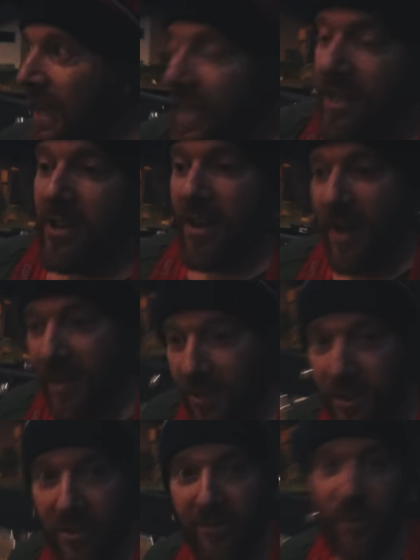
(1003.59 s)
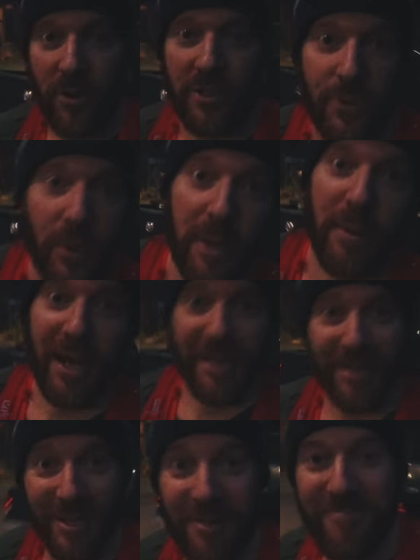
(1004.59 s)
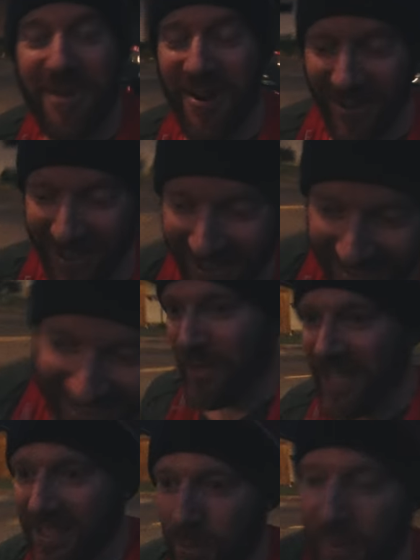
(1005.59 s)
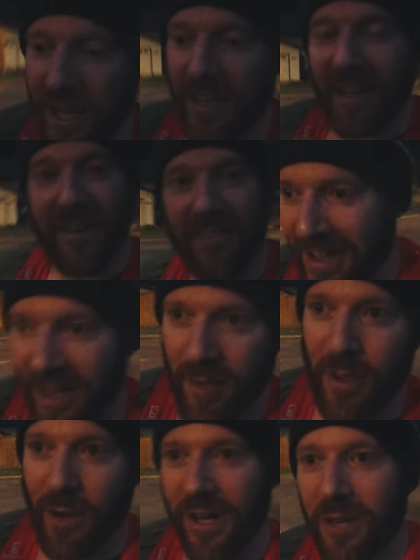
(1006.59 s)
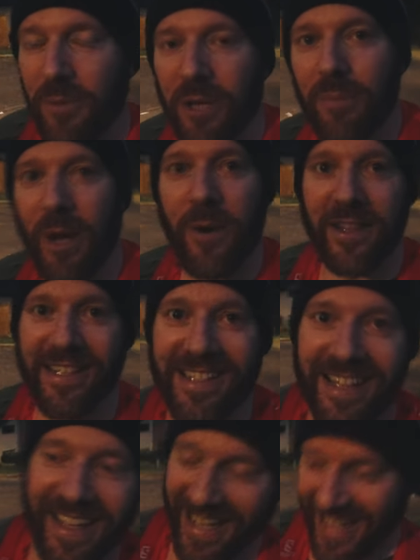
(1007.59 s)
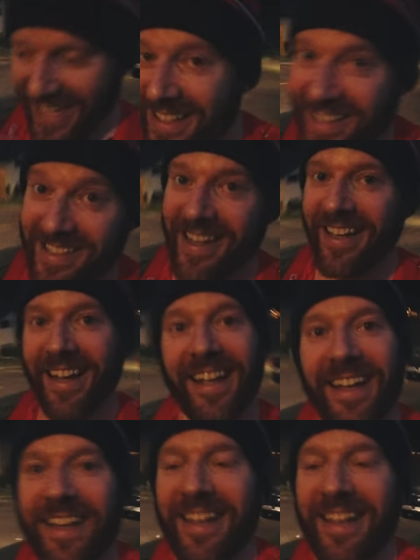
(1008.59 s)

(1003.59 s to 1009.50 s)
and not looking forward to 20 miles tomorrow. But that's what we got left. I'm about ready to put a bow on this thing. It's exciting.